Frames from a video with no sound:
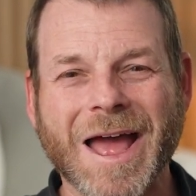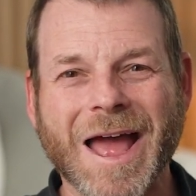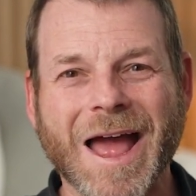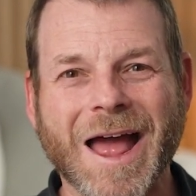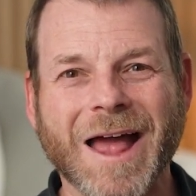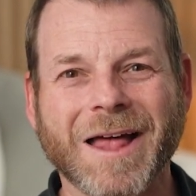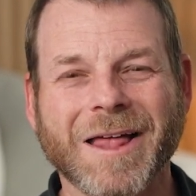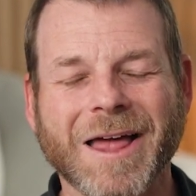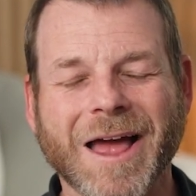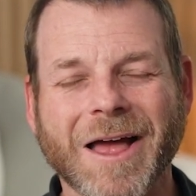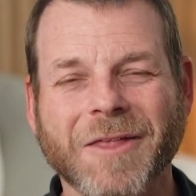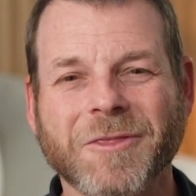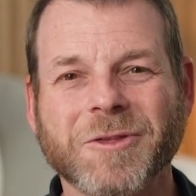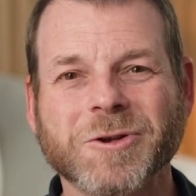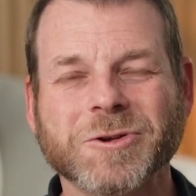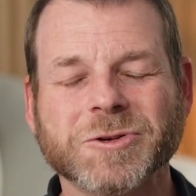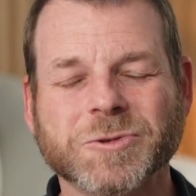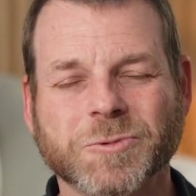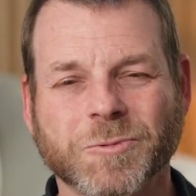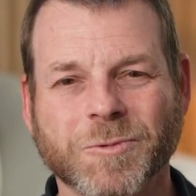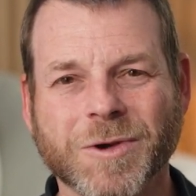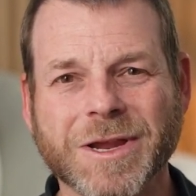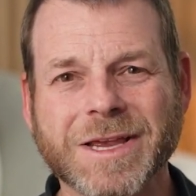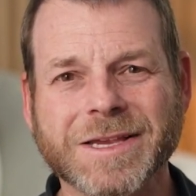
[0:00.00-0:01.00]
And
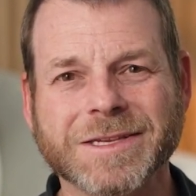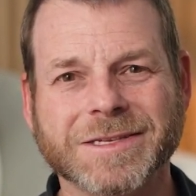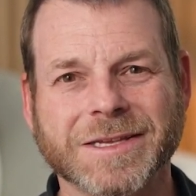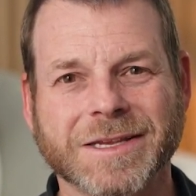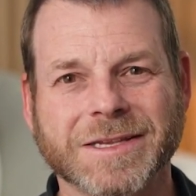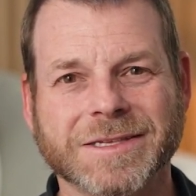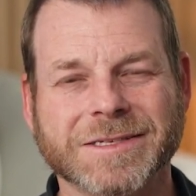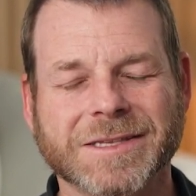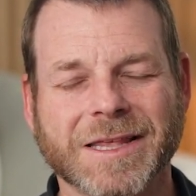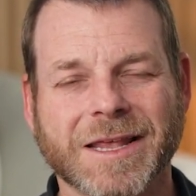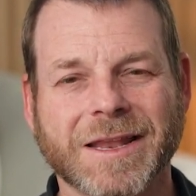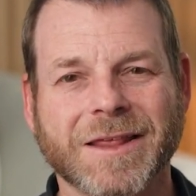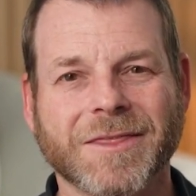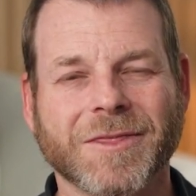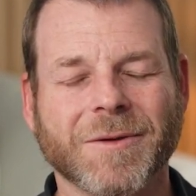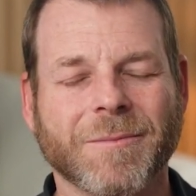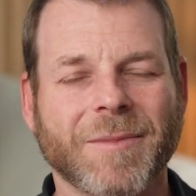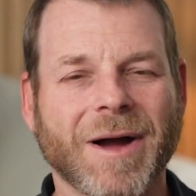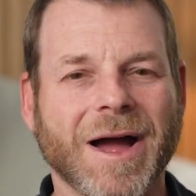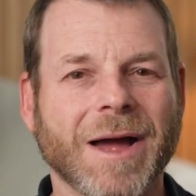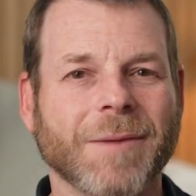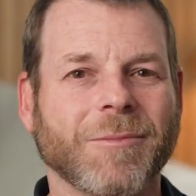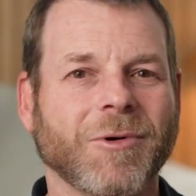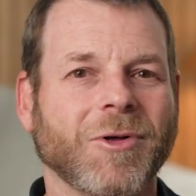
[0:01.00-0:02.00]
there's reasons that in the
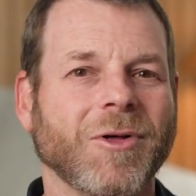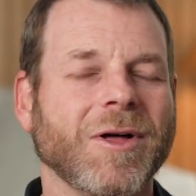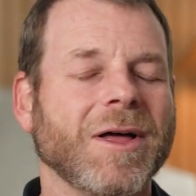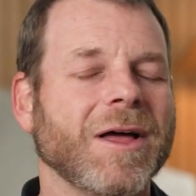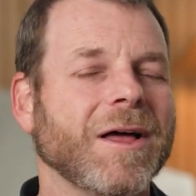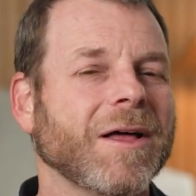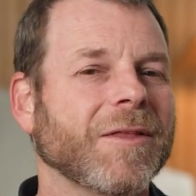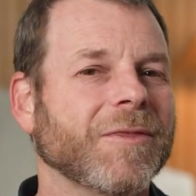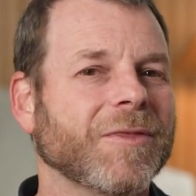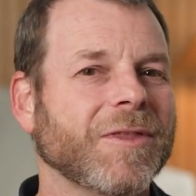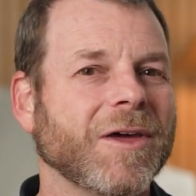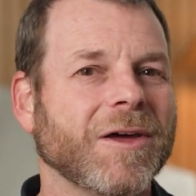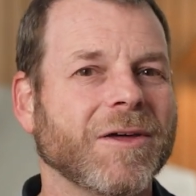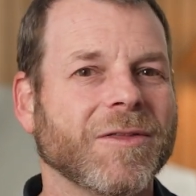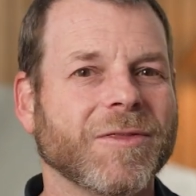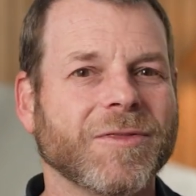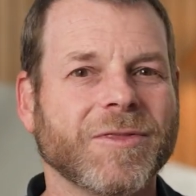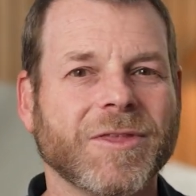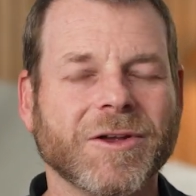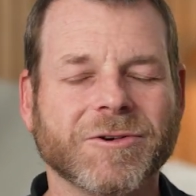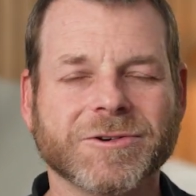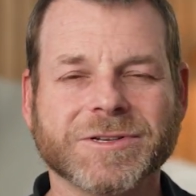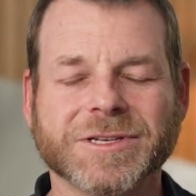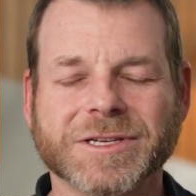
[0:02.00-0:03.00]
Bible
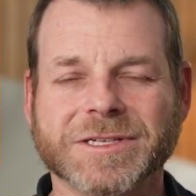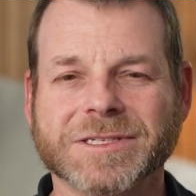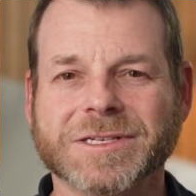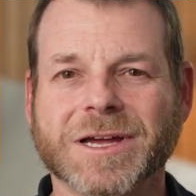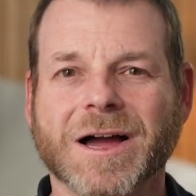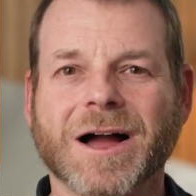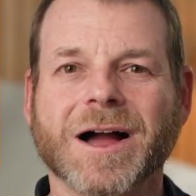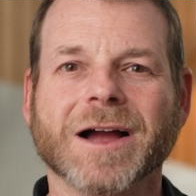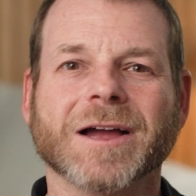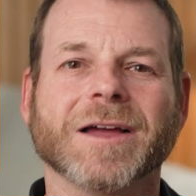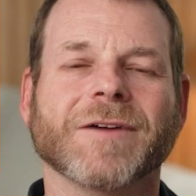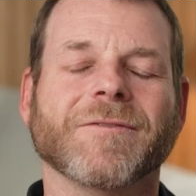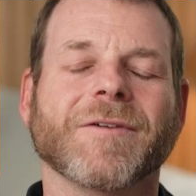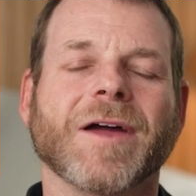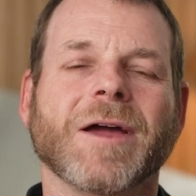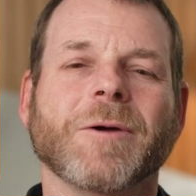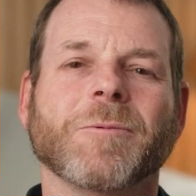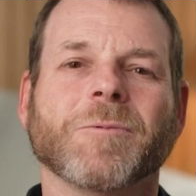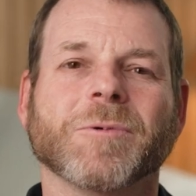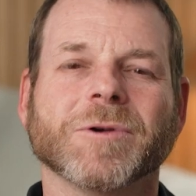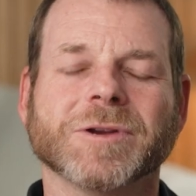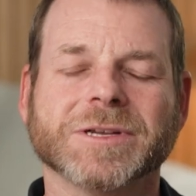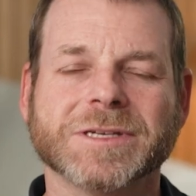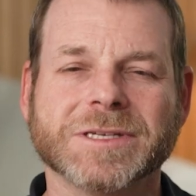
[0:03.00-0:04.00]
that there's this talk of, hey,
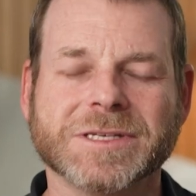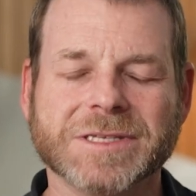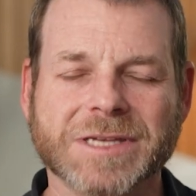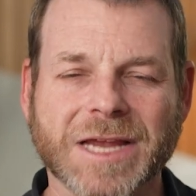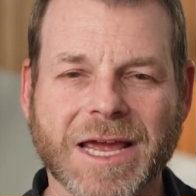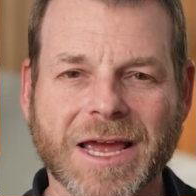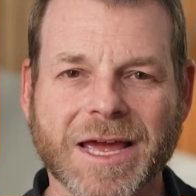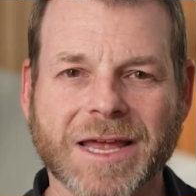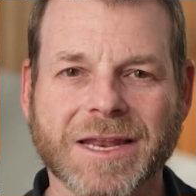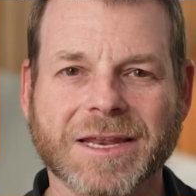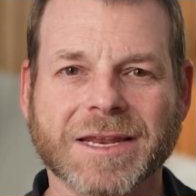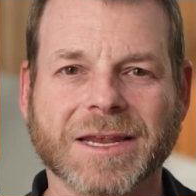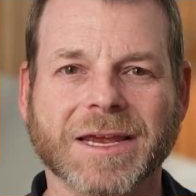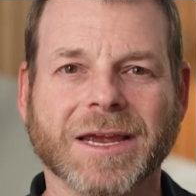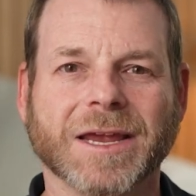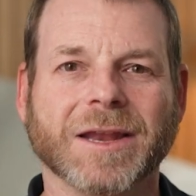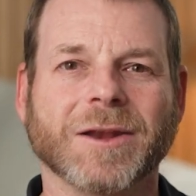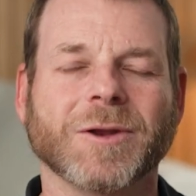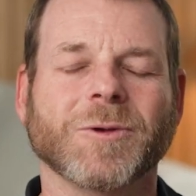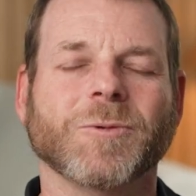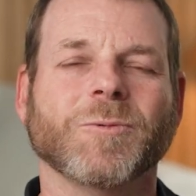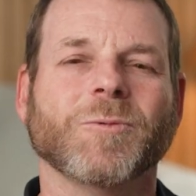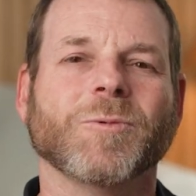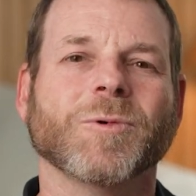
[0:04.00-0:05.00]
we're
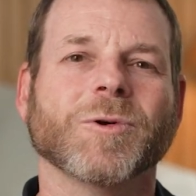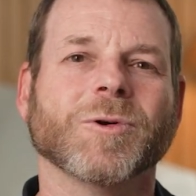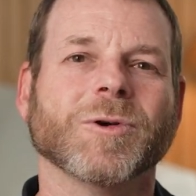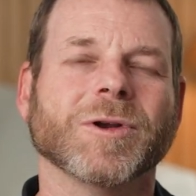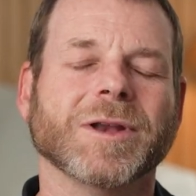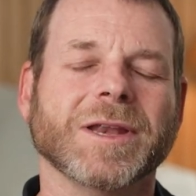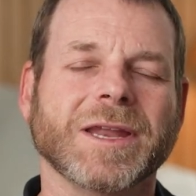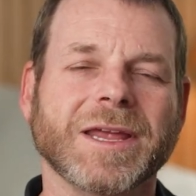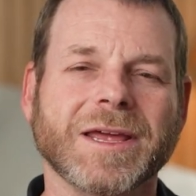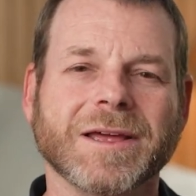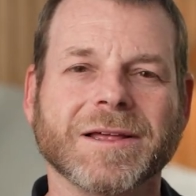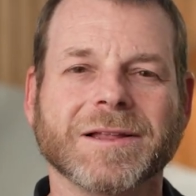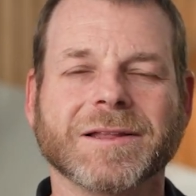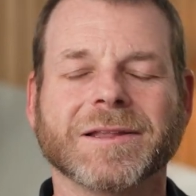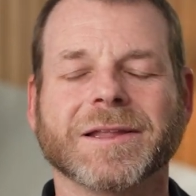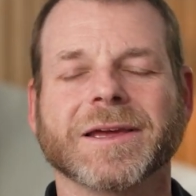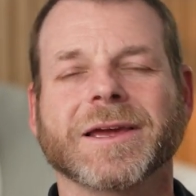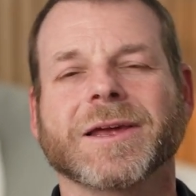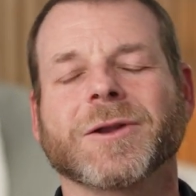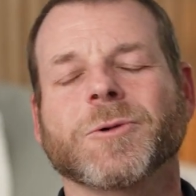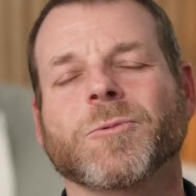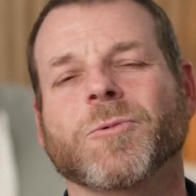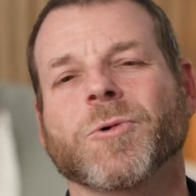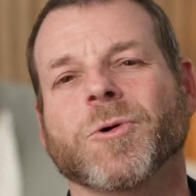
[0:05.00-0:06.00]
standing, we're
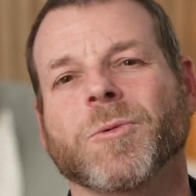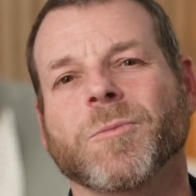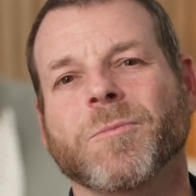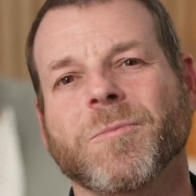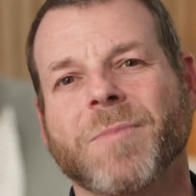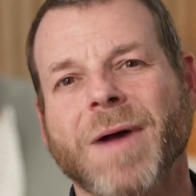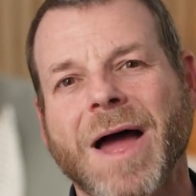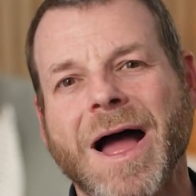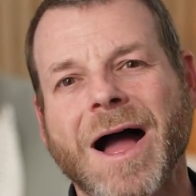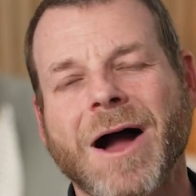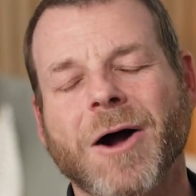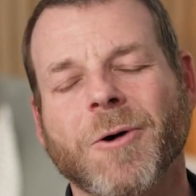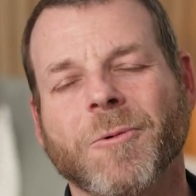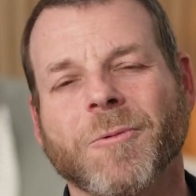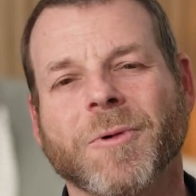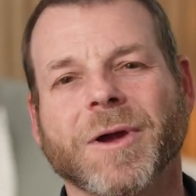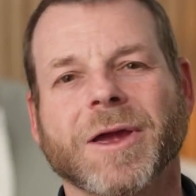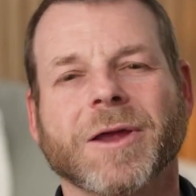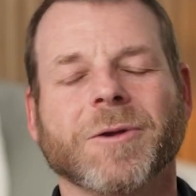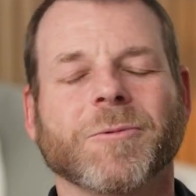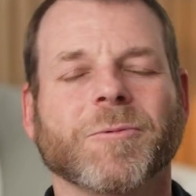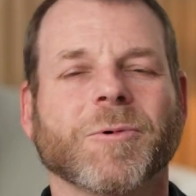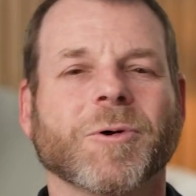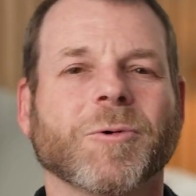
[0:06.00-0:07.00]
kneeling, we're
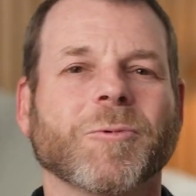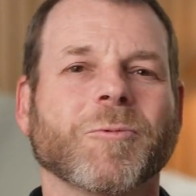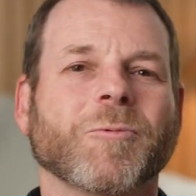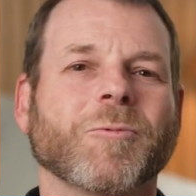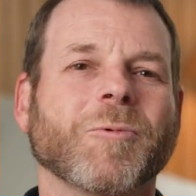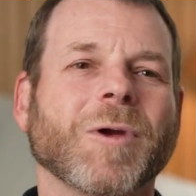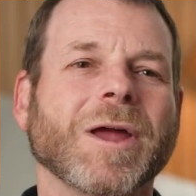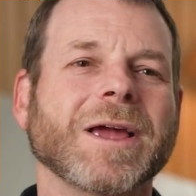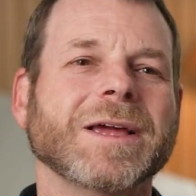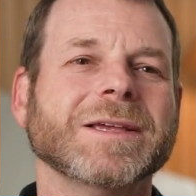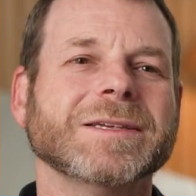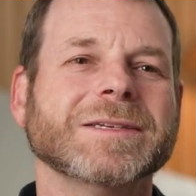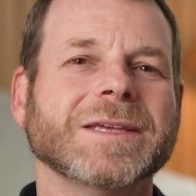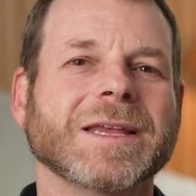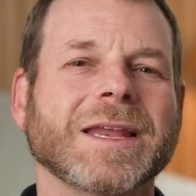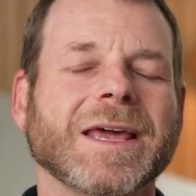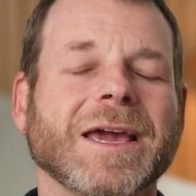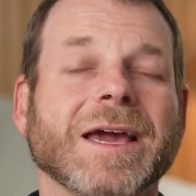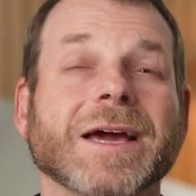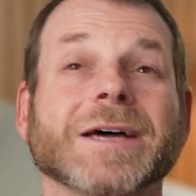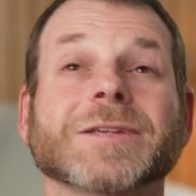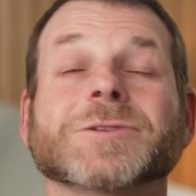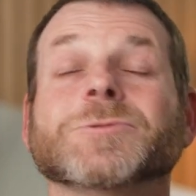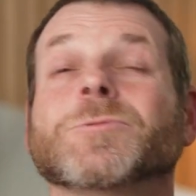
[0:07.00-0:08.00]
bowing, we're raising
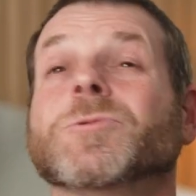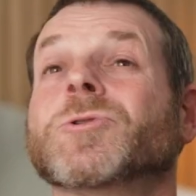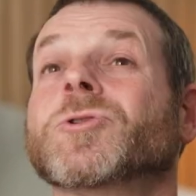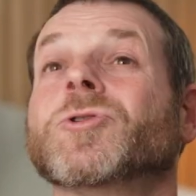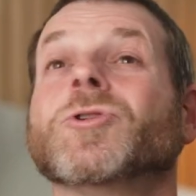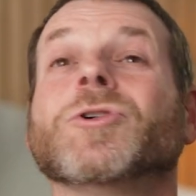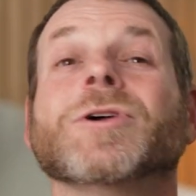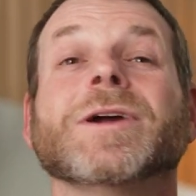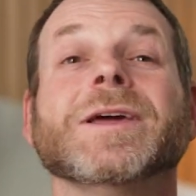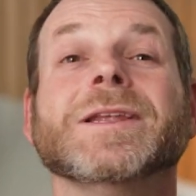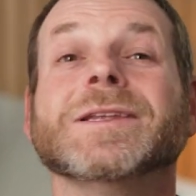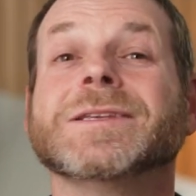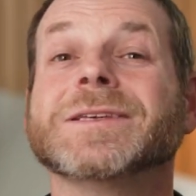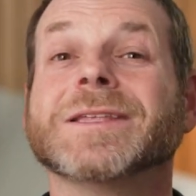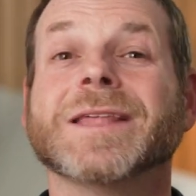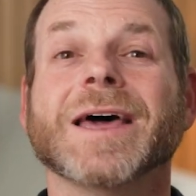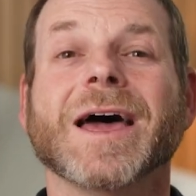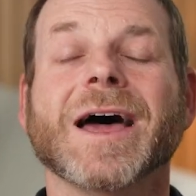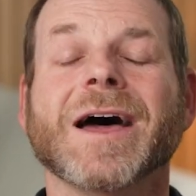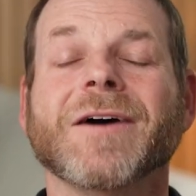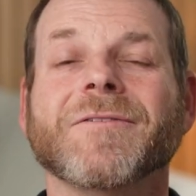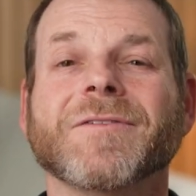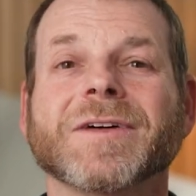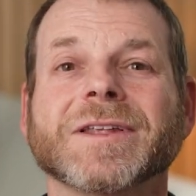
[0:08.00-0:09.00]
hands, we're looking to the
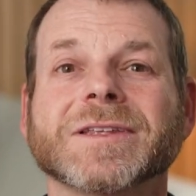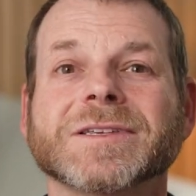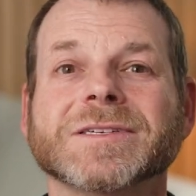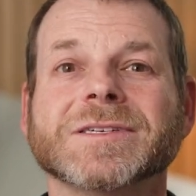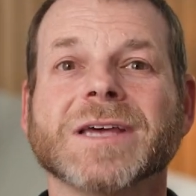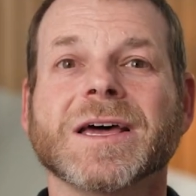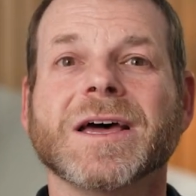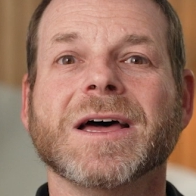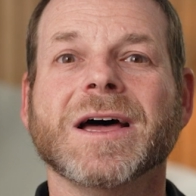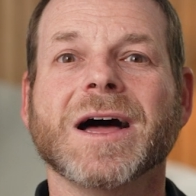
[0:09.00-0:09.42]
heavens.